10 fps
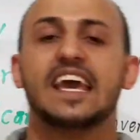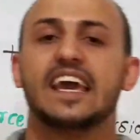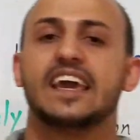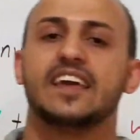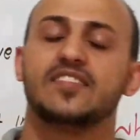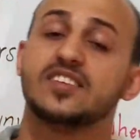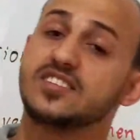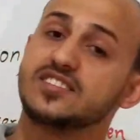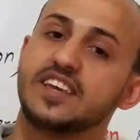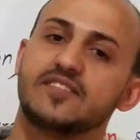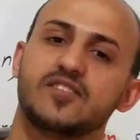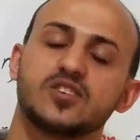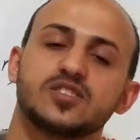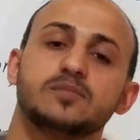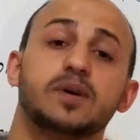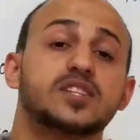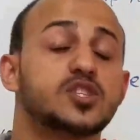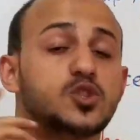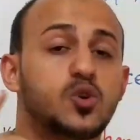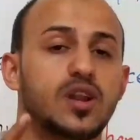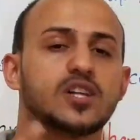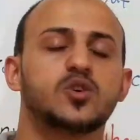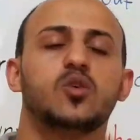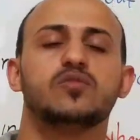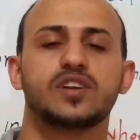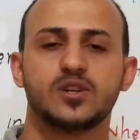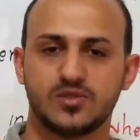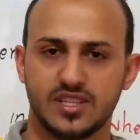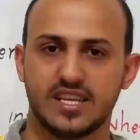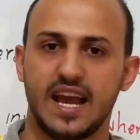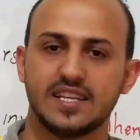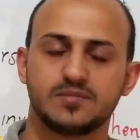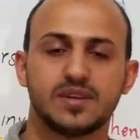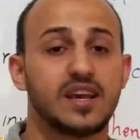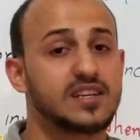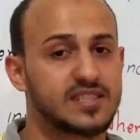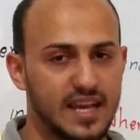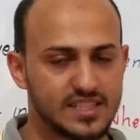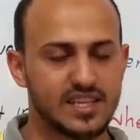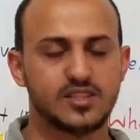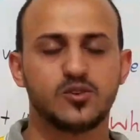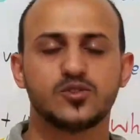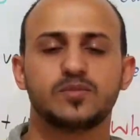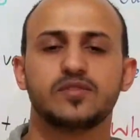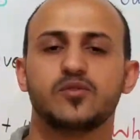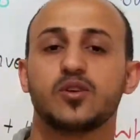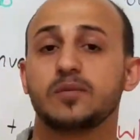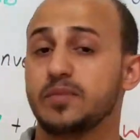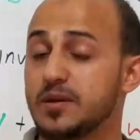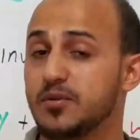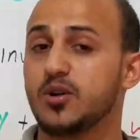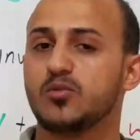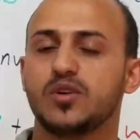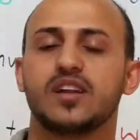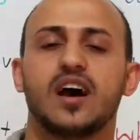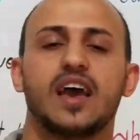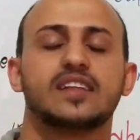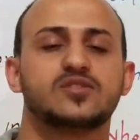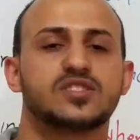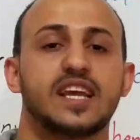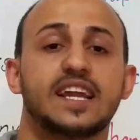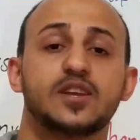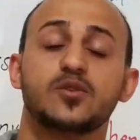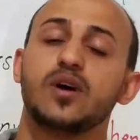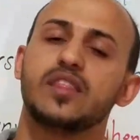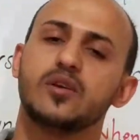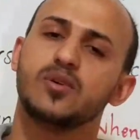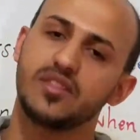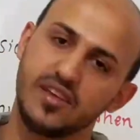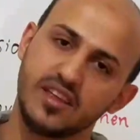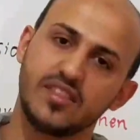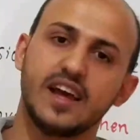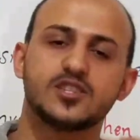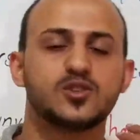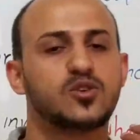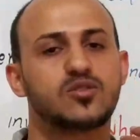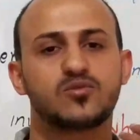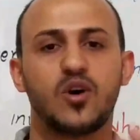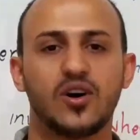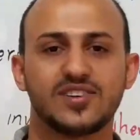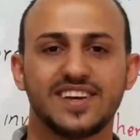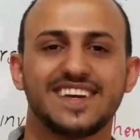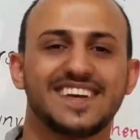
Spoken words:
And this is the inversion, but do not overuse it, guys, because as I told you before, people will not understand you and they will think that you're wrong.